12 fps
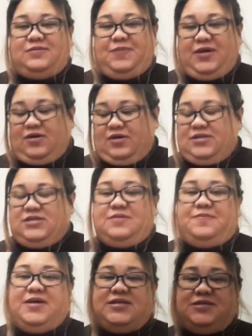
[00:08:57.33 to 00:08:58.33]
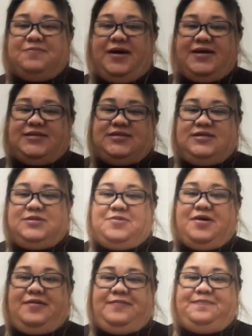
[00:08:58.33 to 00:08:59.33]
because it's a bit spicy as
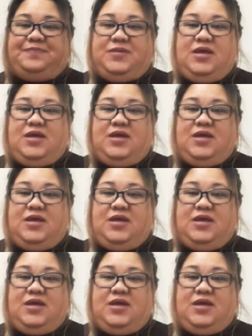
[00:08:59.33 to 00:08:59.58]
well.